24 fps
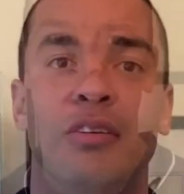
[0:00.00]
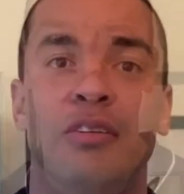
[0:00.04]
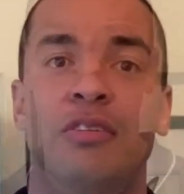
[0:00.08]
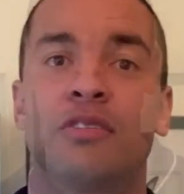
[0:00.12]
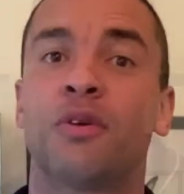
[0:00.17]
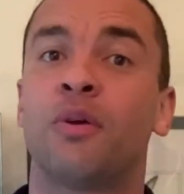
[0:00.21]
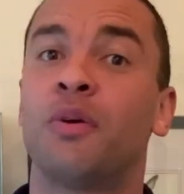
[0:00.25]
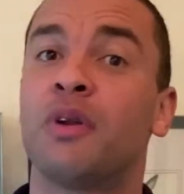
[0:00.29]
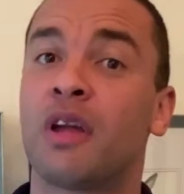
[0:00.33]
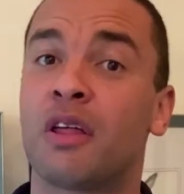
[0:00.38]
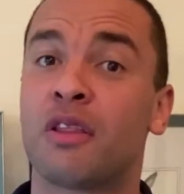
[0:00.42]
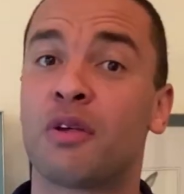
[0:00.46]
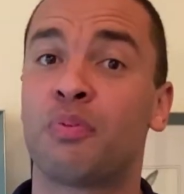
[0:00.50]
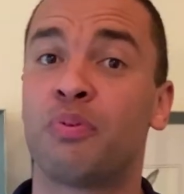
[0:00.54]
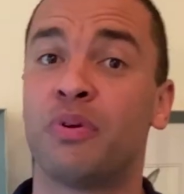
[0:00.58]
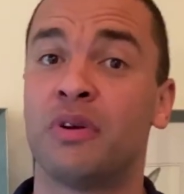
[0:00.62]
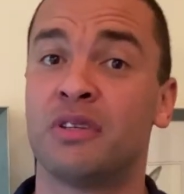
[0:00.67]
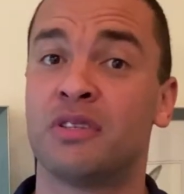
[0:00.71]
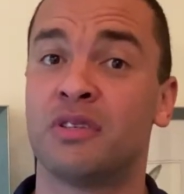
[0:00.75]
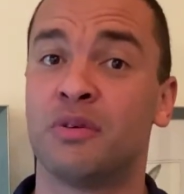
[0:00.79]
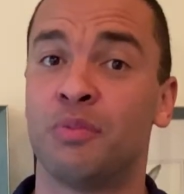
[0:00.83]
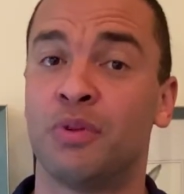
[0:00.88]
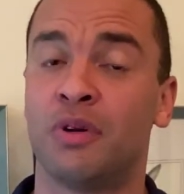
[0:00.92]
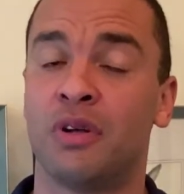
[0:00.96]
So another
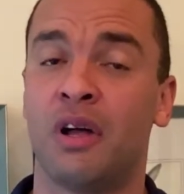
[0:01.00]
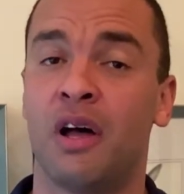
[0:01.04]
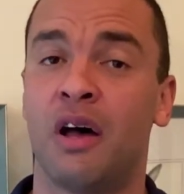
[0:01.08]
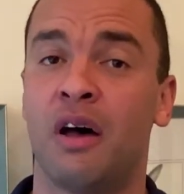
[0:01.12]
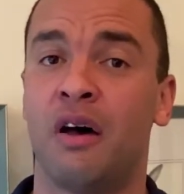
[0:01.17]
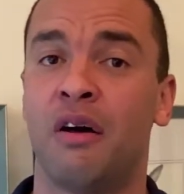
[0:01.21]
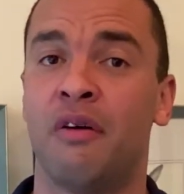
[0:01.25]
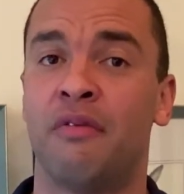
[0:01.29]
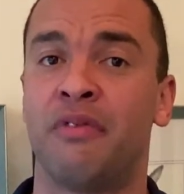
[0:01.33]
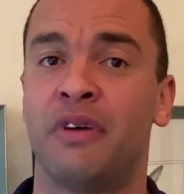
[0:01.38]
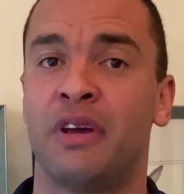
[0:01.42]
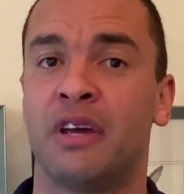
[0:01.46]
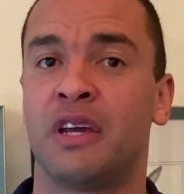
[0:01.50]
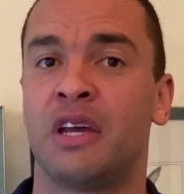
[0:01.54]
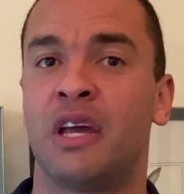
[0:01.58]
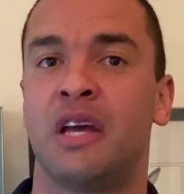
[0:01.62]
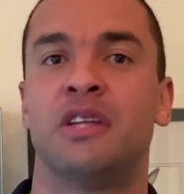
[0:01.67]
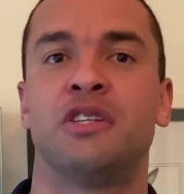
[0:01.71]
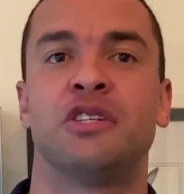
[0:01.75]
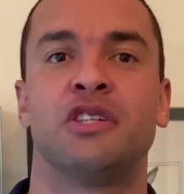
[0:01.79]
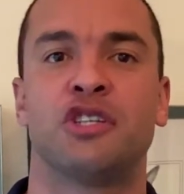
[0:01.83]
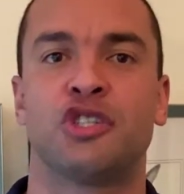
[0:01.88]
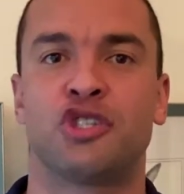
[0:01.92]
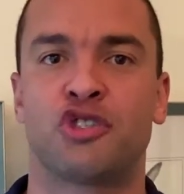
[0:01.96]
principle of
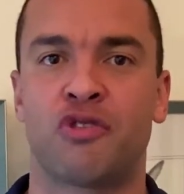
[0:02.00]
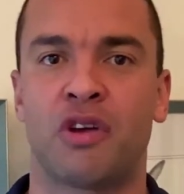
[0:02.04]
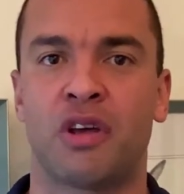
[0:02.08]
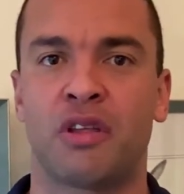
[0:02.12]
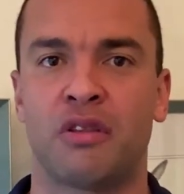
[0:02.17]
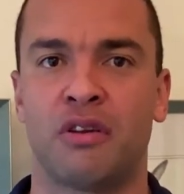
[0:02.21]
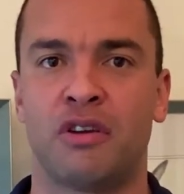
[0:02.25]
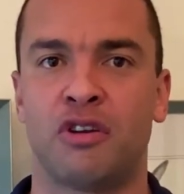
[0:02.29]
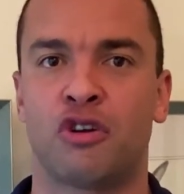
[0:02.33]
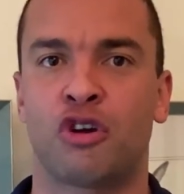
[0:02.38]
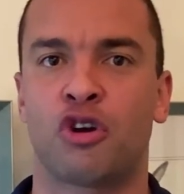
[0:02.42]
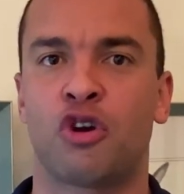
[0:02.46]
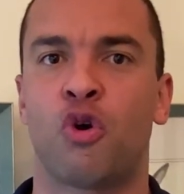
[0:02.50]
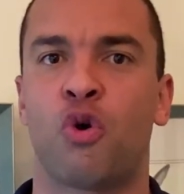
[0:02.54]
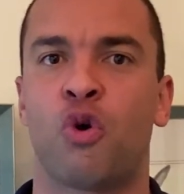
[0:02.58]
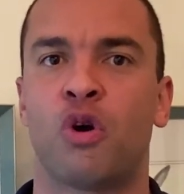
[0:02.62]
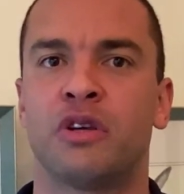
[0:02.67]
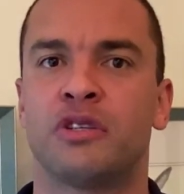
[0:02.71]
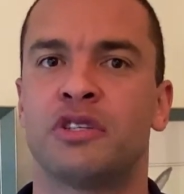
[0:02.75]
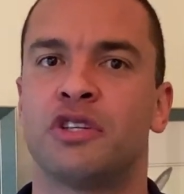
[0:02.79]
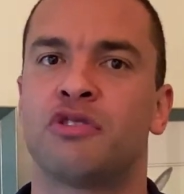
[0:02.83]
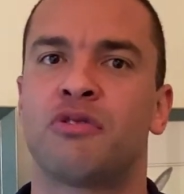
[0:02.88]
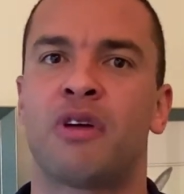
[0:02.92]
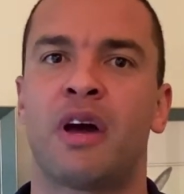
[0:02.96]
engaging and strengthening your core
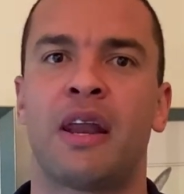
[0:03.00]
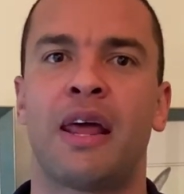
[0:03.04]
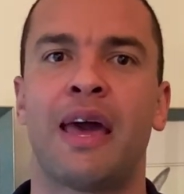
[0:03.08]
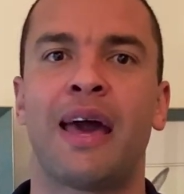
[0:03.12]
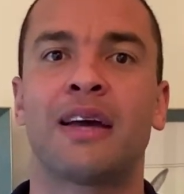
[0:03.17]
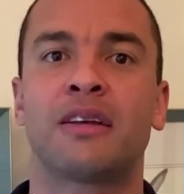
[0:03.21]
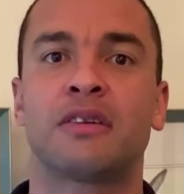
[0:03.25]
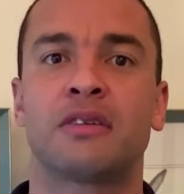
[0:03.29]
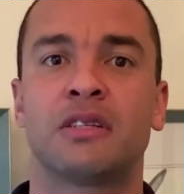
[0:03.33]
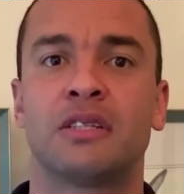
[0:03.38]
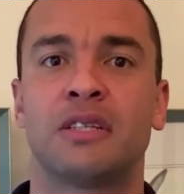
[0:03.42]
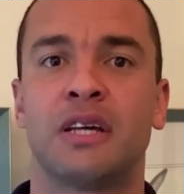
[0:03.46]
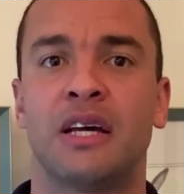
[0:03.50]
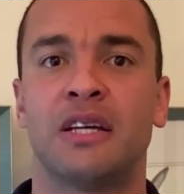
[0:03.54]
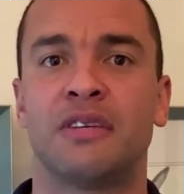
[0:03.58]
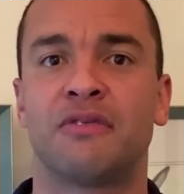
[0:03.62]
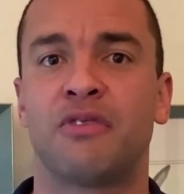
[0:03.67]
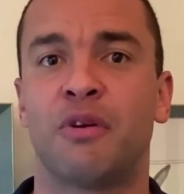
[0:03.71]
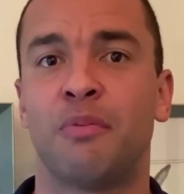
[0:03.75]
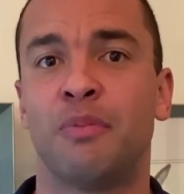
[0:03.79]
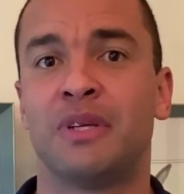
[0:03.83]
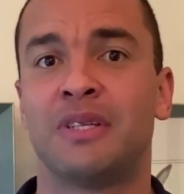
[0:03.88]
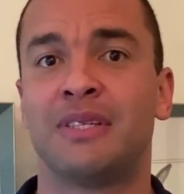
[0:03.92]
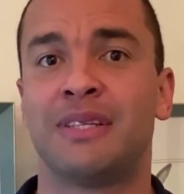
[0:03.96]
is to try to exercise
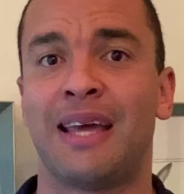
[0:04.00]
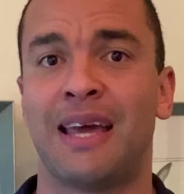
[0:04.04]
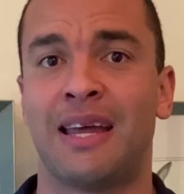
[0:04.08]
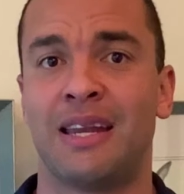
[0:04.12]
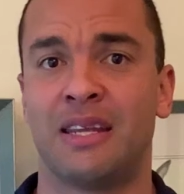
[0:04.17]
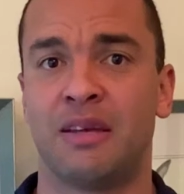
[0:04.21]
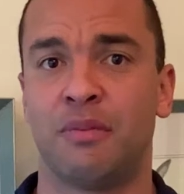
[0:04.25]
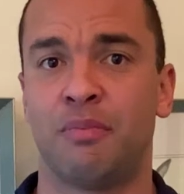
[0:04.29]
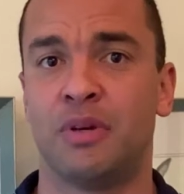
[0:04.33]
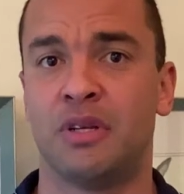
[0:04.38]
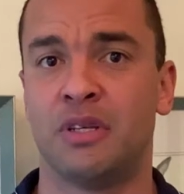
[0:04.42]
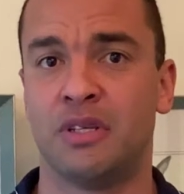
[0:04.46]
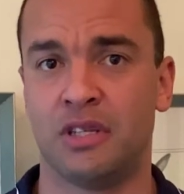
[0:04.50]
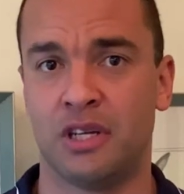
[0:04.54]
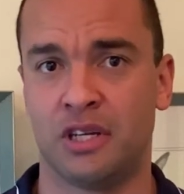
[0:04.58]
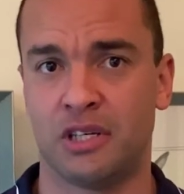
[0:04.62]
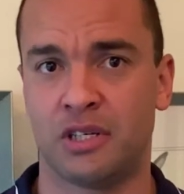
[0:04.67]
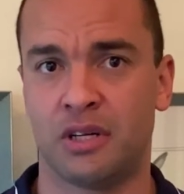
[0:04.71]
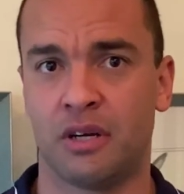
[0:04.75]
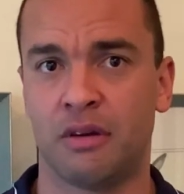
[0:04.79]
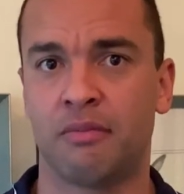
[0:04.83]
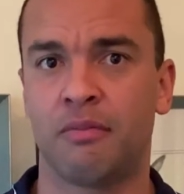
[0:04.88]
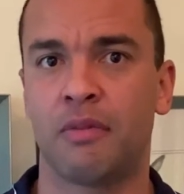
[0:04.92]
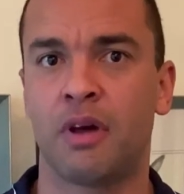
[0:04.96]
from a standing
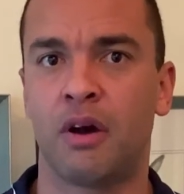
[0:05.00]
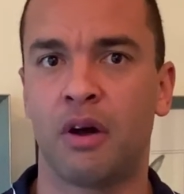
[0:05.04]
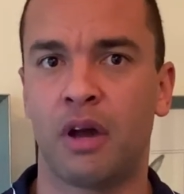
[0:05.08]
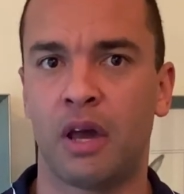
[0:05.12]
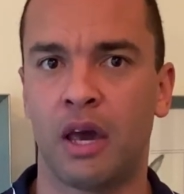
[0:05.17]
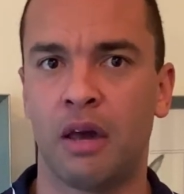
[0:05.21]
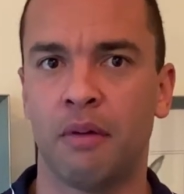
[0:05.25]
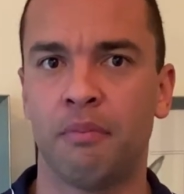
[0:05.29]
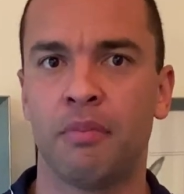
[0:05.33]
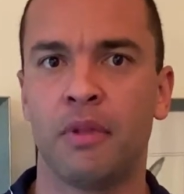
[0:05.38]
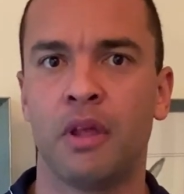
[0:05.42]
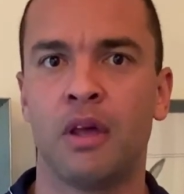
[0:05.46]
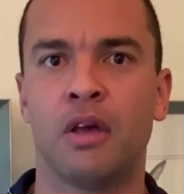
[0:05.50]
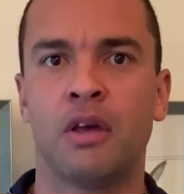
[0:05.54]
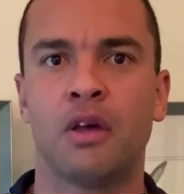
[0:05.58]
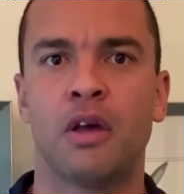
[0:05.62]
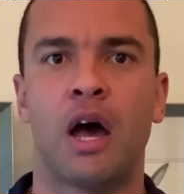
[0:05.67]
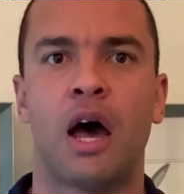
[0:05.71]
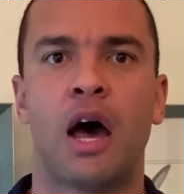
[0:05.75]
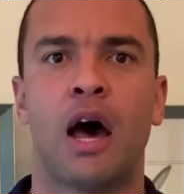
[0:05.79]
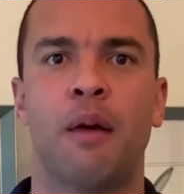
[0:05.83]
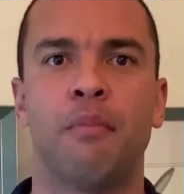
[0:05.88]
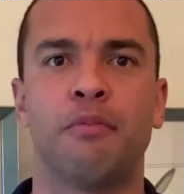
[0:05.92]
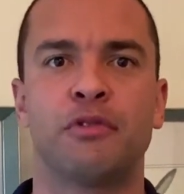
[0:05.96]
position, okay?
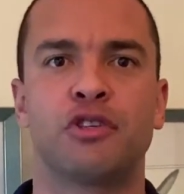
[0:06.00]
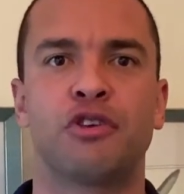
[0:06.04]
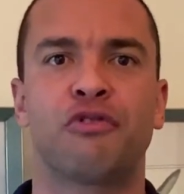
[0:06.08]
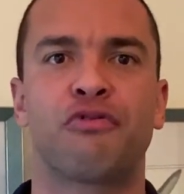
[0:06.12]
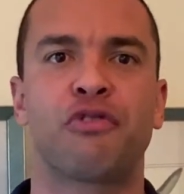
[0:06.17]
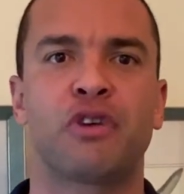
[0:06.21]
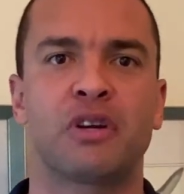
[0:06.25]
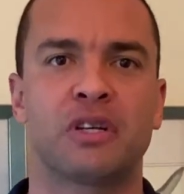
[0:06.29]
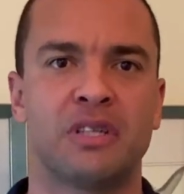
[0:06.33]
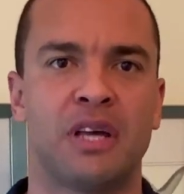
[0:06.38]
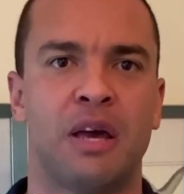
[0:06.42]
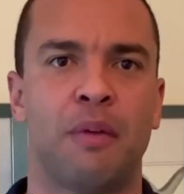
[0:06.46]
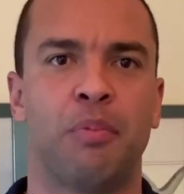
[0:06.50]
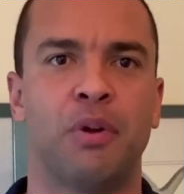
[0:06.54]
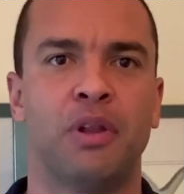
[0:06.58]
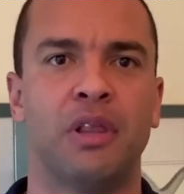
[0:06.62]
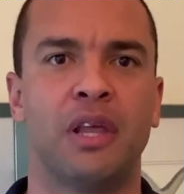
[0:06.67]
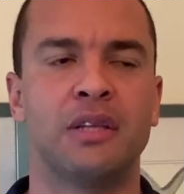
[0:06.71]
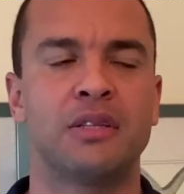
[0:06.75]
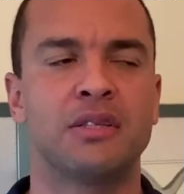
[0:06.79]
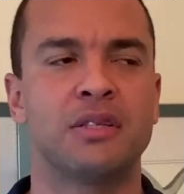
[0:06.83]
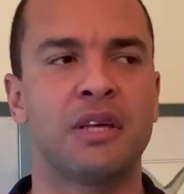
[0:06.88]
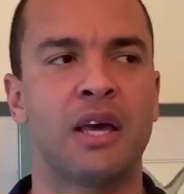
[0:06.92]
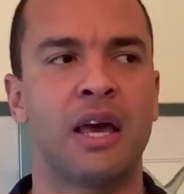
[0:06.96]
So for example,
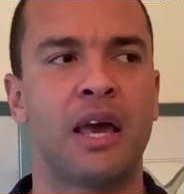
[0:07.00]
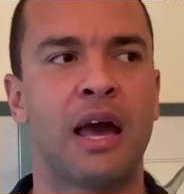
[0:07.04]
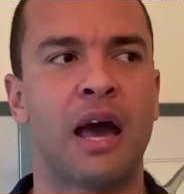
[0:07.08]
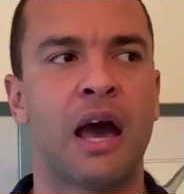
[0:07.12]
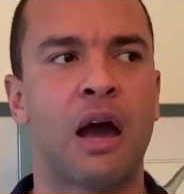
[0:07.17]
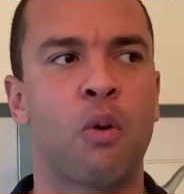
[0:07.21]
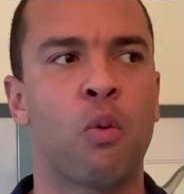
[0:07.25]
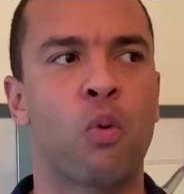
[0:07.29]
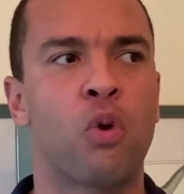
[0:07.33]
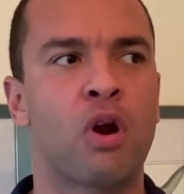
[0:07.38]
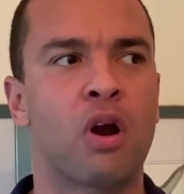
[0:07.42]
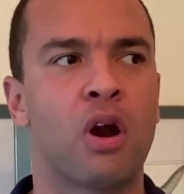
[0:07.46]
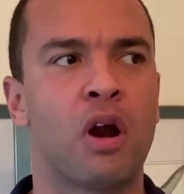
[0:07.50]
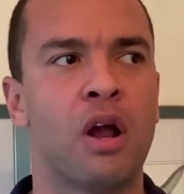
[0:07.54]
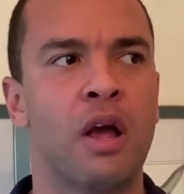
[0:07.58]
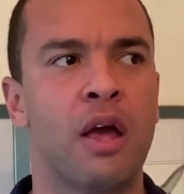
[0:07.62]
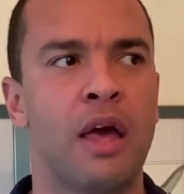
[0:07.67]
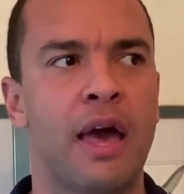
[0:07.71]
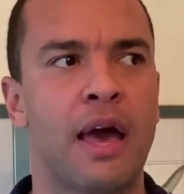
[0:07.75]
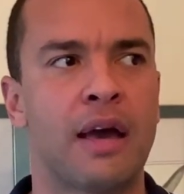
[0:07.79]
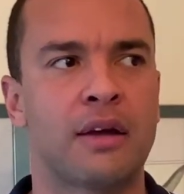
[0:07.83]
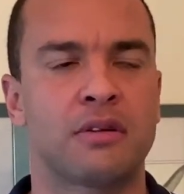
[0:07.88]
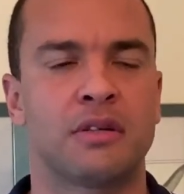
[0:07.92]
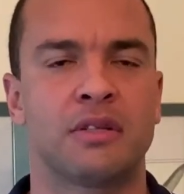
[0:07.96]
let's say I were
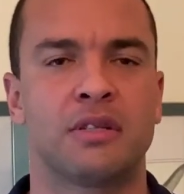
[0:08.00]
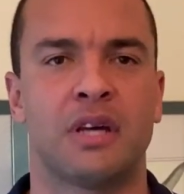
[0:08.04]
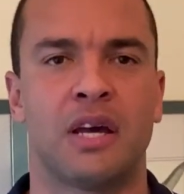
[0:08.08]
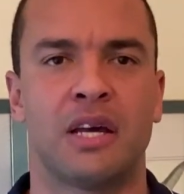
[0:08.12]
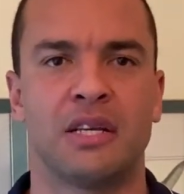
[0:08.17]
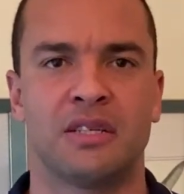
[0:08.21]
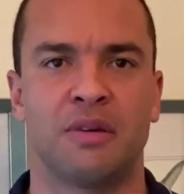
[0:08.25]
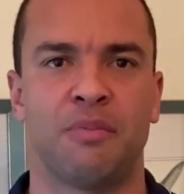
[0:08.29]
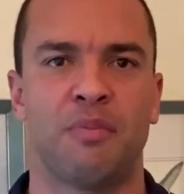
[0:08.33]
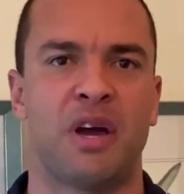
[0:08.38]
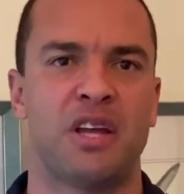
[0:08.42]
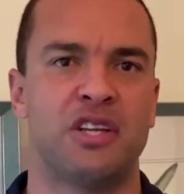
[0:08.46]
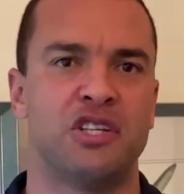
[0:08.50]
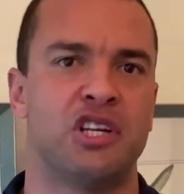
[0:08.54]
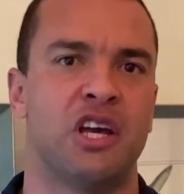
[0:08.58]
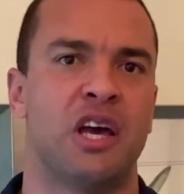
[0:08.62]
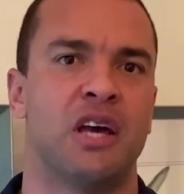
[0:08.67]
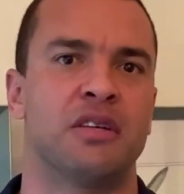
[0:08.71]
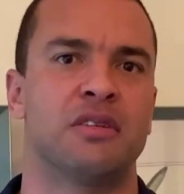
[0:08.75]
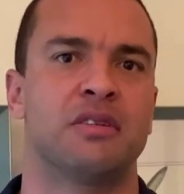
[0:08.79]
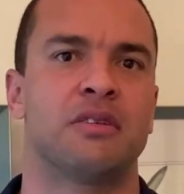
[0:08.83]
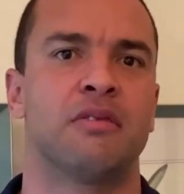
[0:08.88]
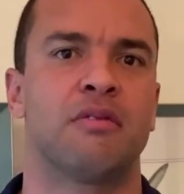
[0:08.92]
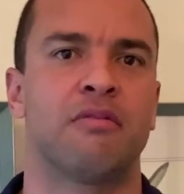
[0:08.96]
exercising my
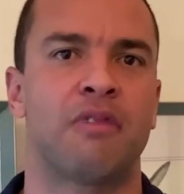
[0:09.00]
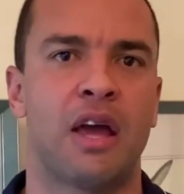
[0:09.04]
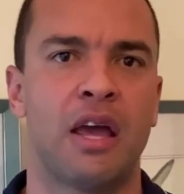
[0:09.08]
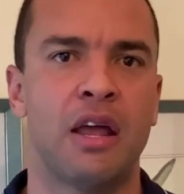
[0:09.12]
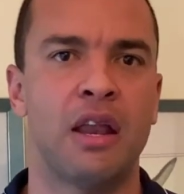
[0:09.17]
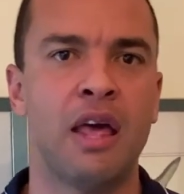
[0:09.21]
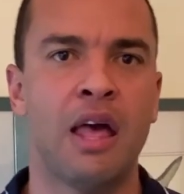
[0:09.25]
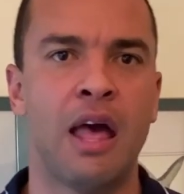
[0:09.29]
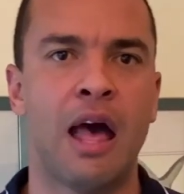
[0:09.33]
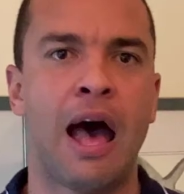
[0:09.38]
chest, right?